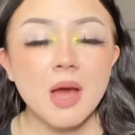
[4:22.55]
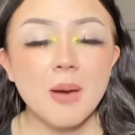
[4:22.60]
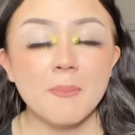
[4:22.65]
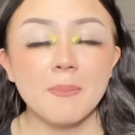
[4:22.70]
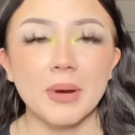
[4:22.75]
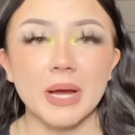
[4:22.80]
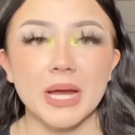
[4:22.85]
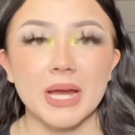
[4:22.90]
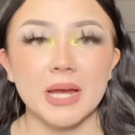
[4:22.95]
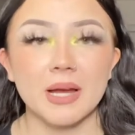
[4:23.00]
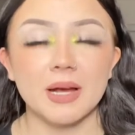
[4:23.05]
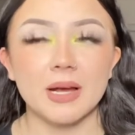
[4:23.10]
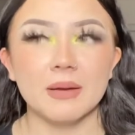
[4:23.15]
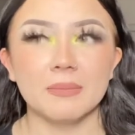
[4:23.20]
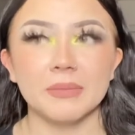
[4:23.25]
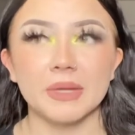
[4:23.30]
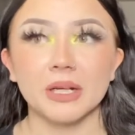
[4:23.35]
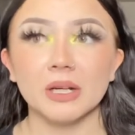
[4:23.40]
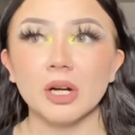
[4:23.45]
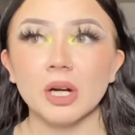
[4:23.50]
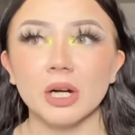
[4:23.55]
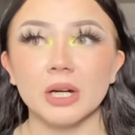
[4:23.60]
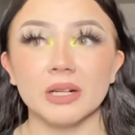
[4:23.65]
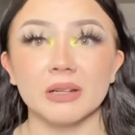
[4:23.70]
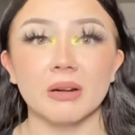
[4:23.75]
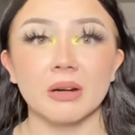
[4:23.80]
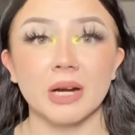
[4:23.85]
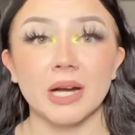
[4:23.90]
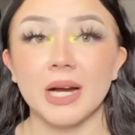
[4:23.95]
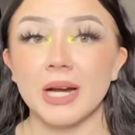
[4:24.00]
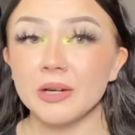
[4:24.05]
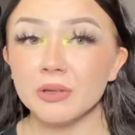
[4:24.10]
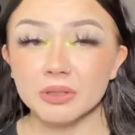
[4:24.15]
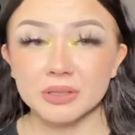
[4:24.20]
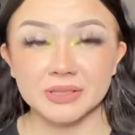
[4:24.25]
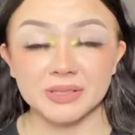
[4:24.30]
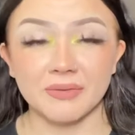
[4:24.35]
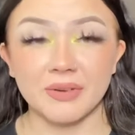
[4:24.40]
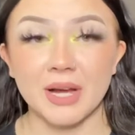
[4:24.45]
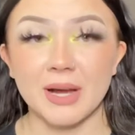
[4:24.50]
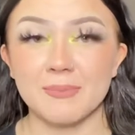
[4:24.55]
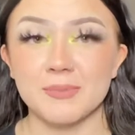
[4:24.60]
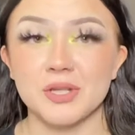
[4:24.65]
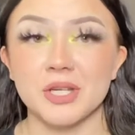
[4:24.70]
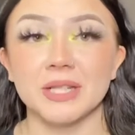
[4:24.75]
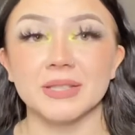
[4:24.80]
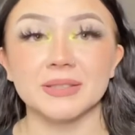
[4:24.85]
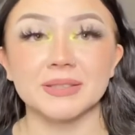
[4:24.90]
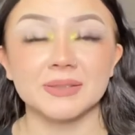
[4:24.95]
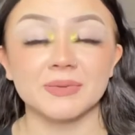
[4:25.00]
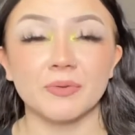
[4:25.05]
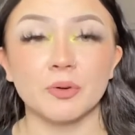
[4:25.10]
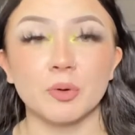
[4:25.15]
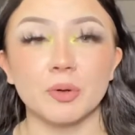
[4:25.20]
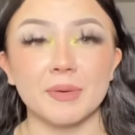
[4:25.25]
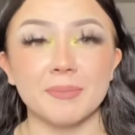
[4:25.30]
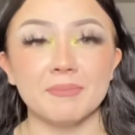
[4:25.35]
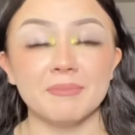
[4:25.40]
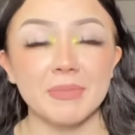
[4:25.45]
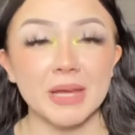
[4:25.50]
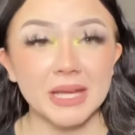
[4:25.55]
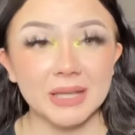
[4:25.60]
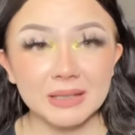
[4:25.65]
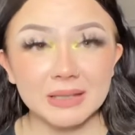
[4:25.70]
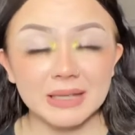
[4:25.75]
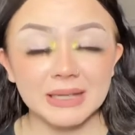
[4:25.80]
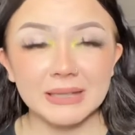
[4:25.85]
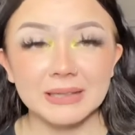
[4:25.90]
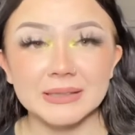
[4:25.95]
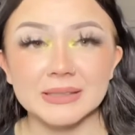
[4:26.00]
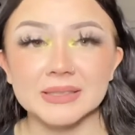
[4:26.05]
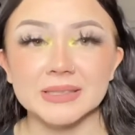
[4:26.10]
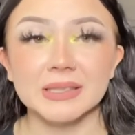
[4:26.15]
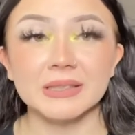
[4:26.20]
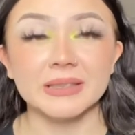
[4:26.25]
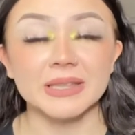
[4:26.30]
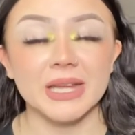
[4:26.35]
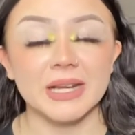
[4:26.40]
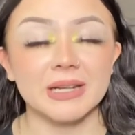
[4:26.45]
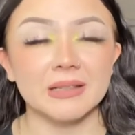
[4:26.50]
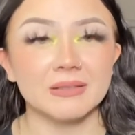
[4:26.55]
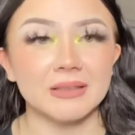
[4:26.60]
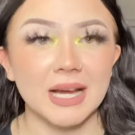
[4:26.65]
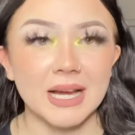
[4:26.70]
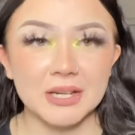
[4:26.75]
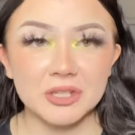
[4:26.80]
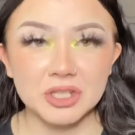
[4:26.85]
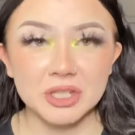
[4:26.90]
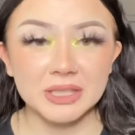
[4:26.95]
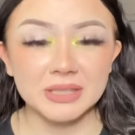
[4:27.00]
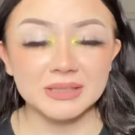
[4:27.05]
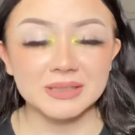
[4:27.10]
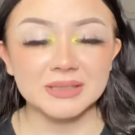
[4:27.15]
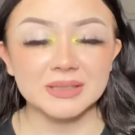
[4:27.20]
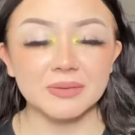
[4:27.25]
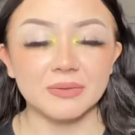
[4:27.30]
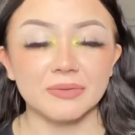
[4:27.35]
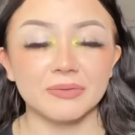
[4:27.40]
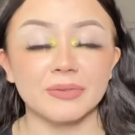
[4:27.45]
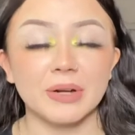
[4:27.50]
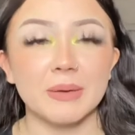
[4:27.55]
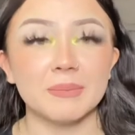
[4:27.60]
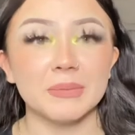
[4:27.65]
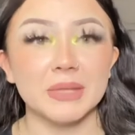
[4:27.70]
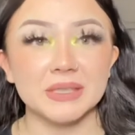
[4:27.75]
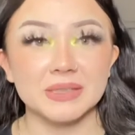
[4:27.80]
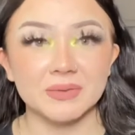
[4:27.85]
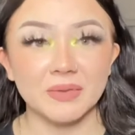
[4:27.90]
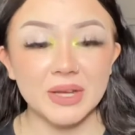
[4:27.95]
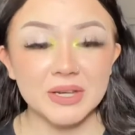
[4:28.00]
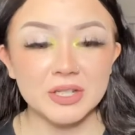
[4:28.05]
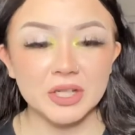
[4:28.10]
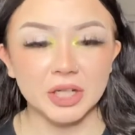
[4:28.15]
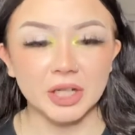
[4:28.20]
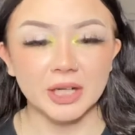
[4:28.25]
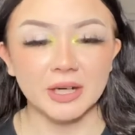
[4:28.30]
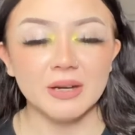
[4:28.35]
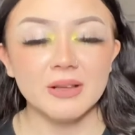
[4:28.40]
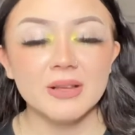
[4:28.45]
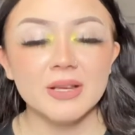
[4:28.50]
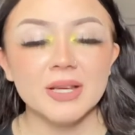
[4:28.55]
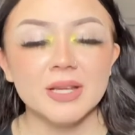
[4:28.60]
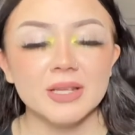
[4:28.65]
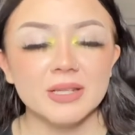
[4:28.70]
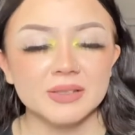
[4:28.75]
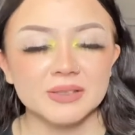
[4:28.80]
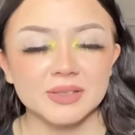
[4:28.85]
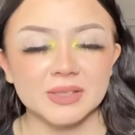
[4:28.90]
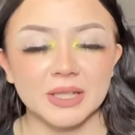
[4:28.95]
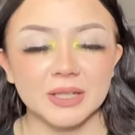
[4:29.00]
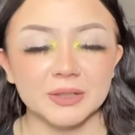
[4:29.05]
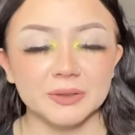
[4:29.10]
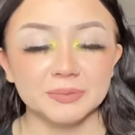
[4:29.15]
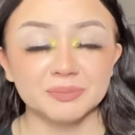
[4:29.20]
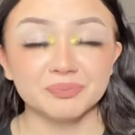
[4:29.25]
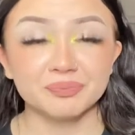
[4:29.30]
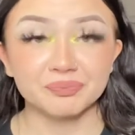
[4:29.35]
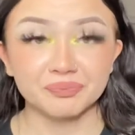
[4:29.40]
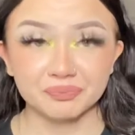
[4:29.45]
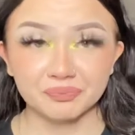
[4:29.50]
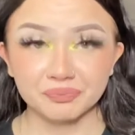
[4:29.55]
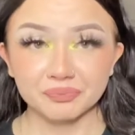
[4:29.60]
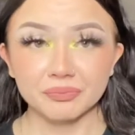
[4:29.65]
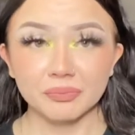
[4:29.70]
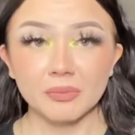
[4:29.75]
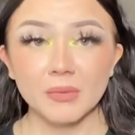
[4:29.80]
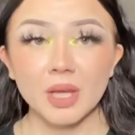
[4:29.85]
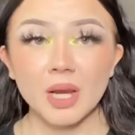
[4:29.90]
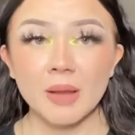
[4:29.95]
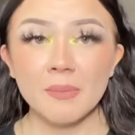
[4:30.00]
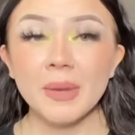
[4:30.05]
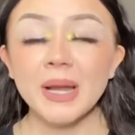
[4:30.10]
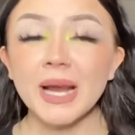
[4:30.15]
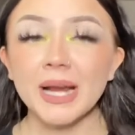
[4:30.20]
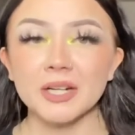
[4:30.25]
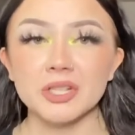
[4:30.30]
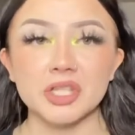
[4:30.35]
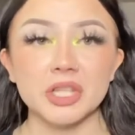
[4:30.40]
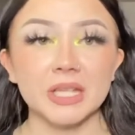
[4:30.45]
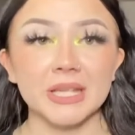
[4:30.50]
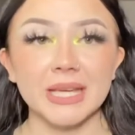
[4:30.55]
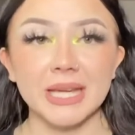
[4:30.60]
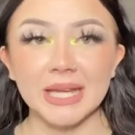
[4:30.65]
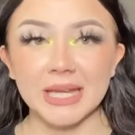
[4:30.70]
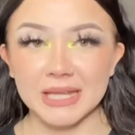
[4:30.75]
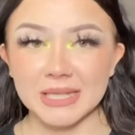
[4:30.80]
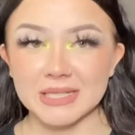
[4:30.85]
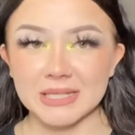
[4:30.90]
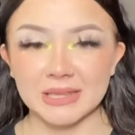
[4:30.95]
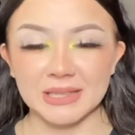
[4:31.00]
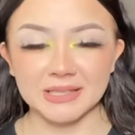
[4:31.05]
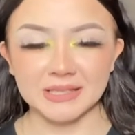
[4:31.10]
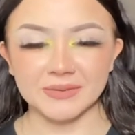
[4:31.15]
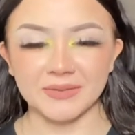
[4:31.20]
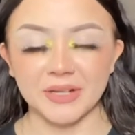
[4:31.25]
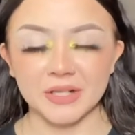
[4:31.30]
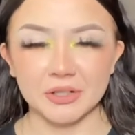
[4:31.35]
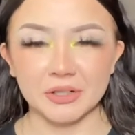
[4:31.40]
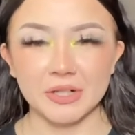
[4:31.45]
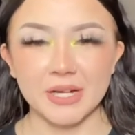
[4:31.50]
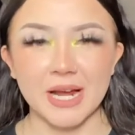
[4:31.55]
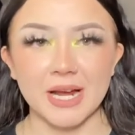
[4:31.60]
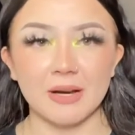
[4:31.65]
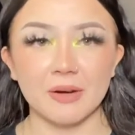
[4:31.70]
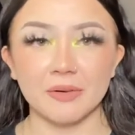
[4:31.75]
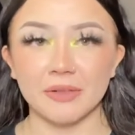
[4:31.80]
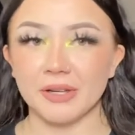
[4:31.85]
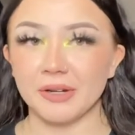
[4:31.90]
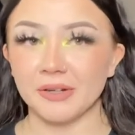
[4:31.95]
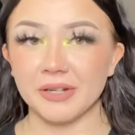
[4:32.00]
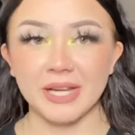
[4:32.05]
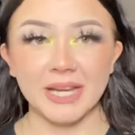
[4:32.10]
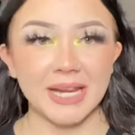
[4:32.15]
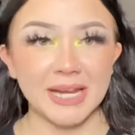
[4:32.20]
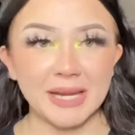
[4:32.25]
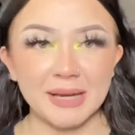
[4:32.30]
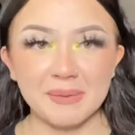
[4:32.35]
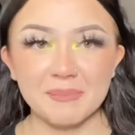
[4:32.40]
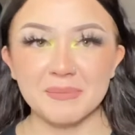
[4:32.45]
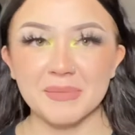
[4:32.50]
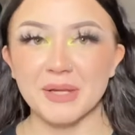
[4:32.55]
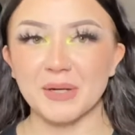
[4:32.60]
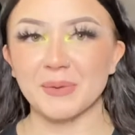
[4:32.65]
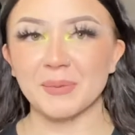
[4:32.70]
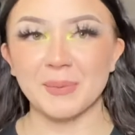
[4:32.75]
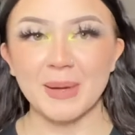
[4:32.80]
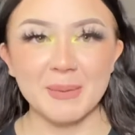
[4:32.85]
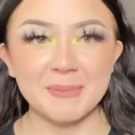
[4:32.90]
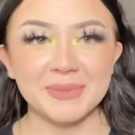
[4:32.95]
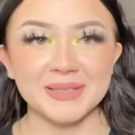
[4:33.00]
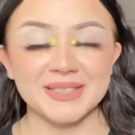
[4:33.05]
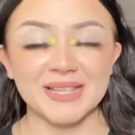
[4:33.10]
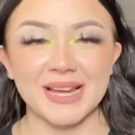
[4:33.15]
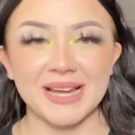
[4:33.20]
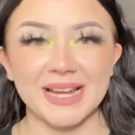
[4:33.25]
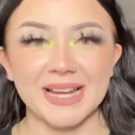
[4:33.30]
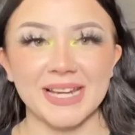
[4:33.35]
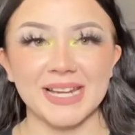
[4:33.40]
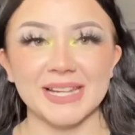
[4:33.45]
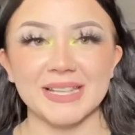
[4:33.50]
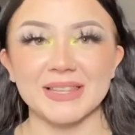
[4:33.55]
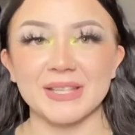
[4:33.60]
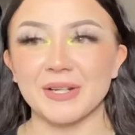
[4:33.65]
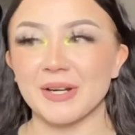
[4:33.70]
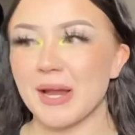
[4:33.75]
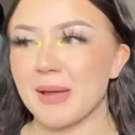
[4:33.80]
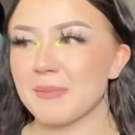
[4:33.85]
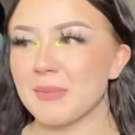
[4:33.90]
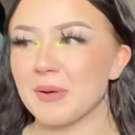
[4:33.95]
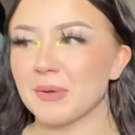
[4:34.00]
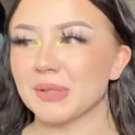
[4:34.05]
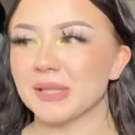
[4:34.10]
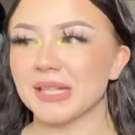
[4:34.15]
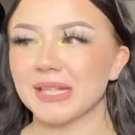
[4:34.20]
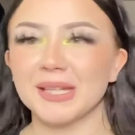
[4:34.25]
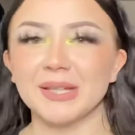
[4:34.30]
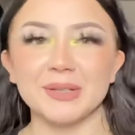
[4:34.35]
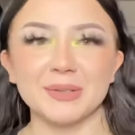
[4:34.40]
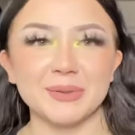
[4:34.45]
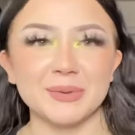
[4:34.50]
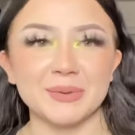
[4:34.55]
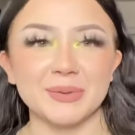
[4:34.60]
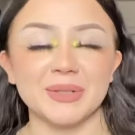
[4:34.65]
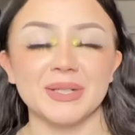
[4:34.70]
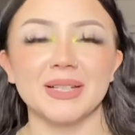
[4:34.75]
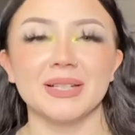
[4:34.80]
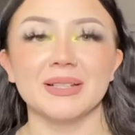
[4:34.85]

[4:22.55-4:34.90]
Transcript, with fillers: But um, there are hundreds of options for mink and synthetic lashes from this vendor. So I'm going to actually get into this vendor now, their name, their website, their M O Q,